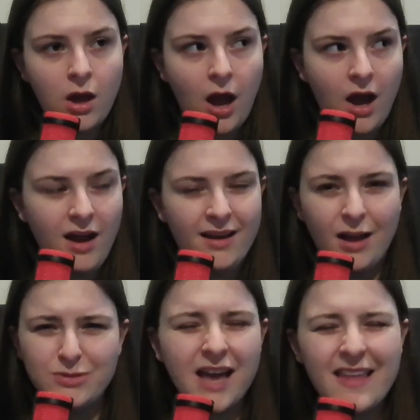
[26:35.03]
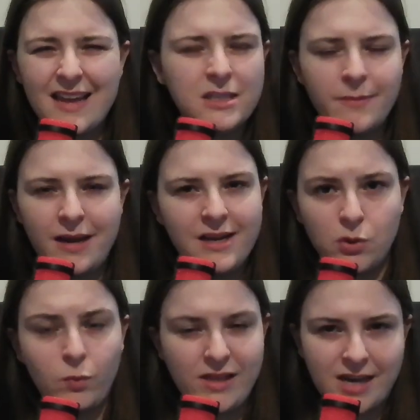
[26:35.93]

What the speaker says: it was either intermediates or wets.